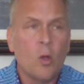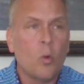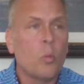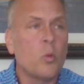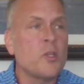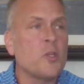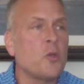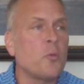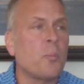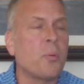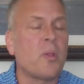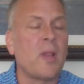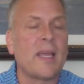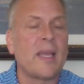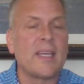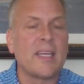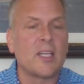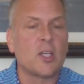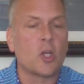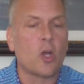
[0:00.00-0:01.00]
When you
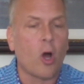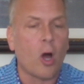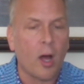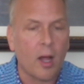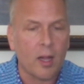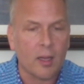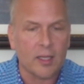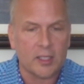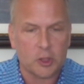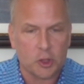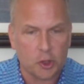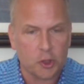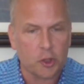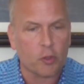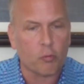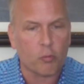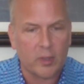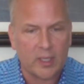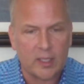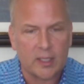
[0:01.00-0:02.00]
play in college,
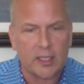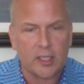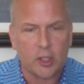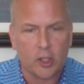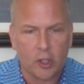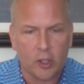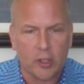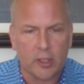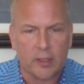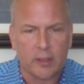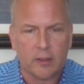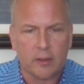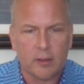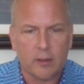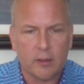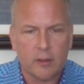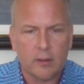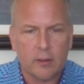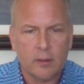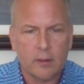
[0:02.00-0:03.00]
you're really good.
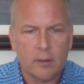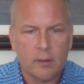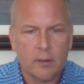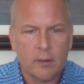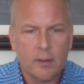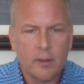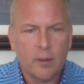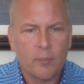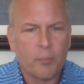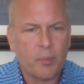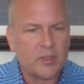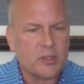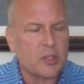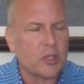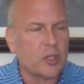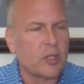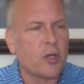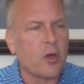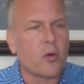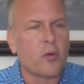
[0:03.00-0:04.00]
But
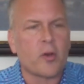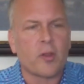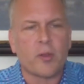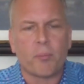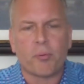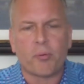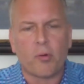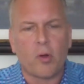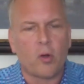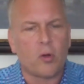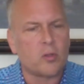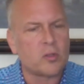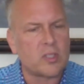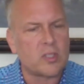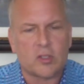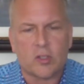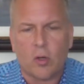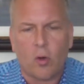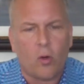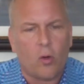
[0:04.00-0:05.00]
to go to the pros,
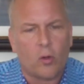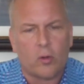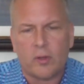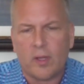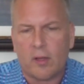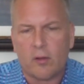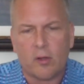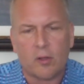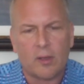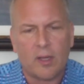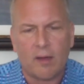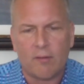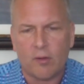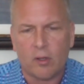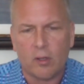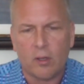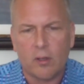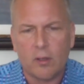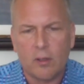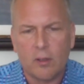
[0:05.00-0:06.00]
it's a whole nother
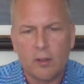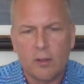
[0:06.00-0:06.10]
level.